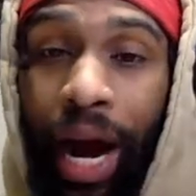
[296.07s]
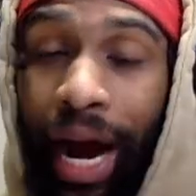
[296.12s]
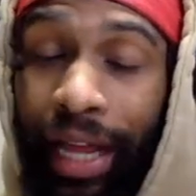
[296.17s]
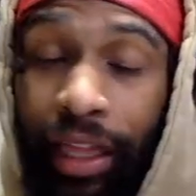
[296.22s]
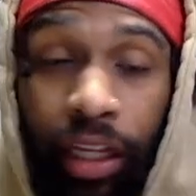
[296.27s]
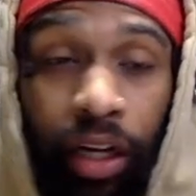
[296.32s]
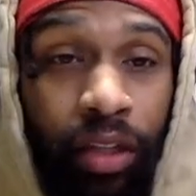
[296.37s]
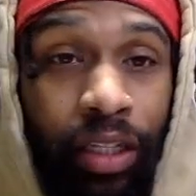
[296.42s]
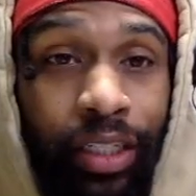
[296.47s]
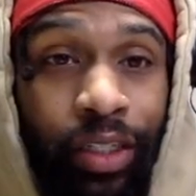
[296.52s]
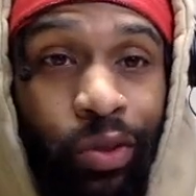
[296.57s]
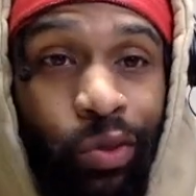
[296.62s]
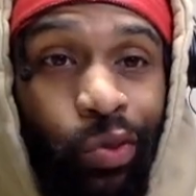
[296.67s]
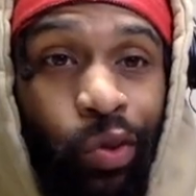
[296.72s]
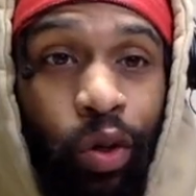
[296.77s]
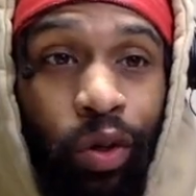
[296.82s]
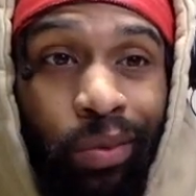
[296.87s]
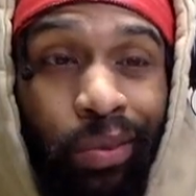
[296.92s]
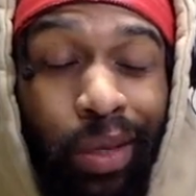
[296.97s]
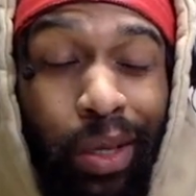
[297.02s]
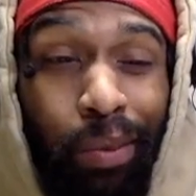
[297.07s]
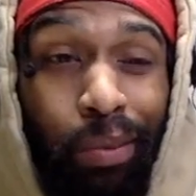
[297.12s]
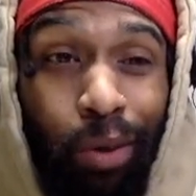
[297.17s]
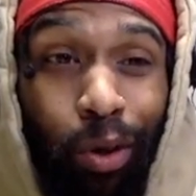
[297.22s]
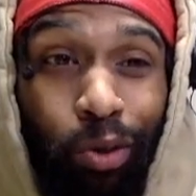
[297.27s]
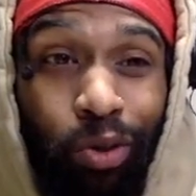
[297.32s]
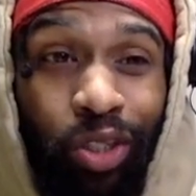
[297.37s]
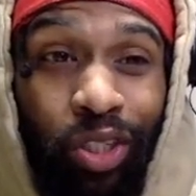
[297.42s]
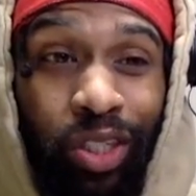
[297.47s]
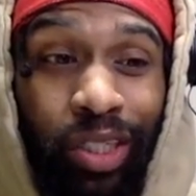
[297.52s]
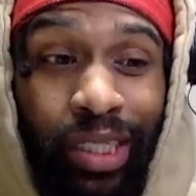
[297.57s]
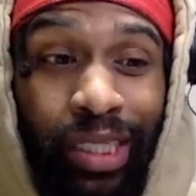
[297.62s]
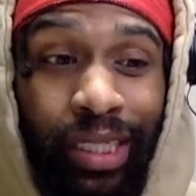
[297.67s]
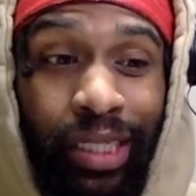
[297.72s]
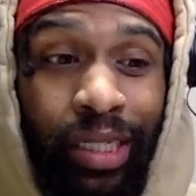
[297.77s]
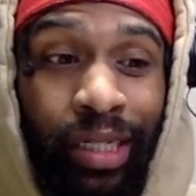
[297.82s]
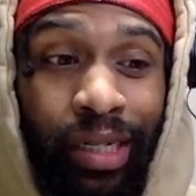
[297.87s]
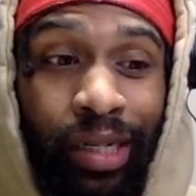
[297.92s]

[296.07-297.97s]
I thought this was going to be mostly